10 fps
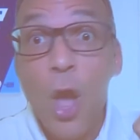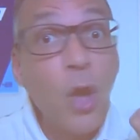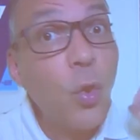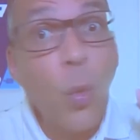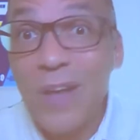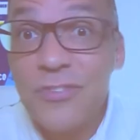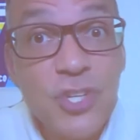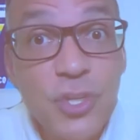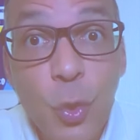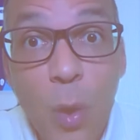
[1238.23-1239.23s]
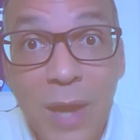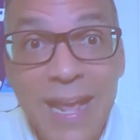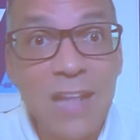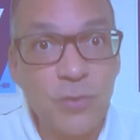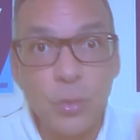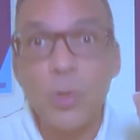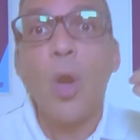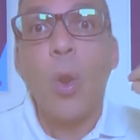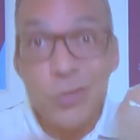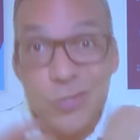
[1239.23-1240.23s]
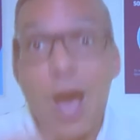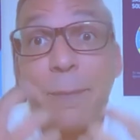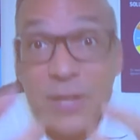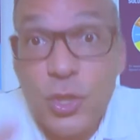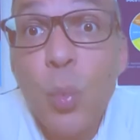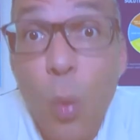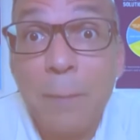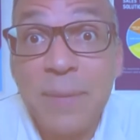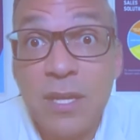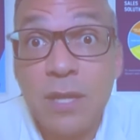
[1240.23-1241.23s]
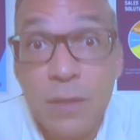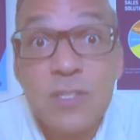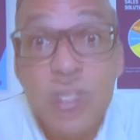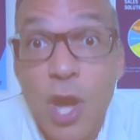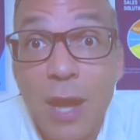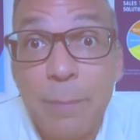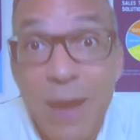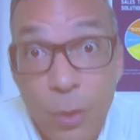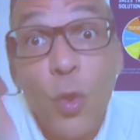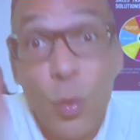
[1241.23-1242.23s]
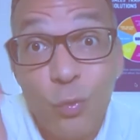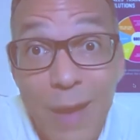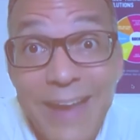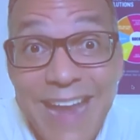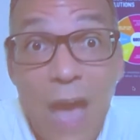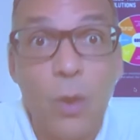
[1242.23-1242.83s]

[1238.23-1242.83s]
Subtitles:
question you want answered, or topic you want me to talk about right now?